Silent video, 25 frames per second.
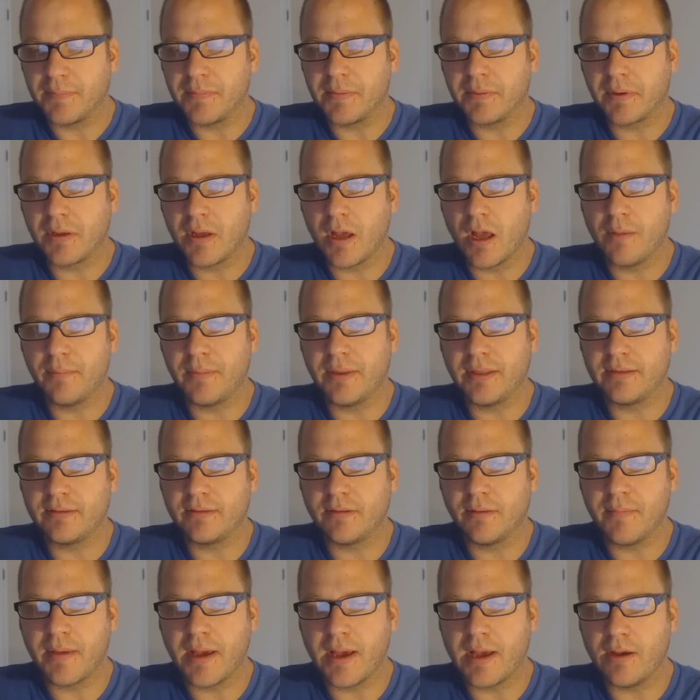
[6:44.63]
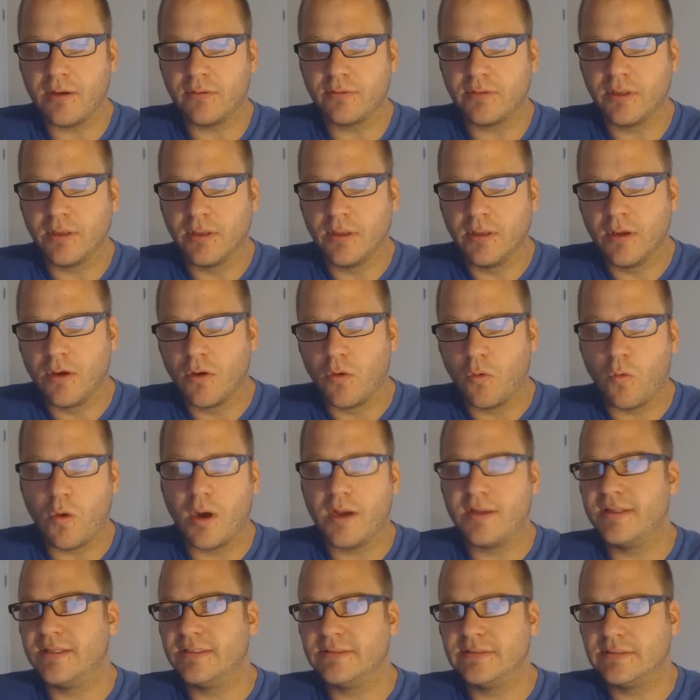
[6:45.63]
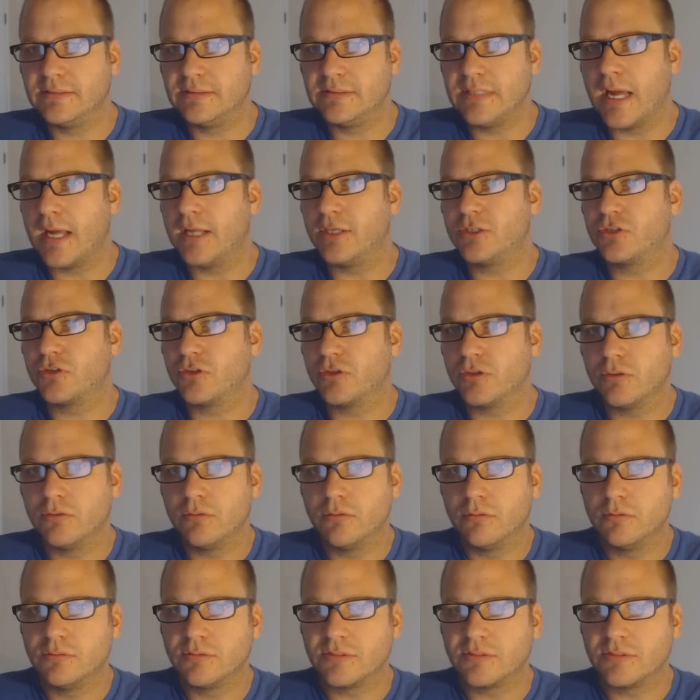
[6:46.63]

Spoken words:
up a comment about why it's not true,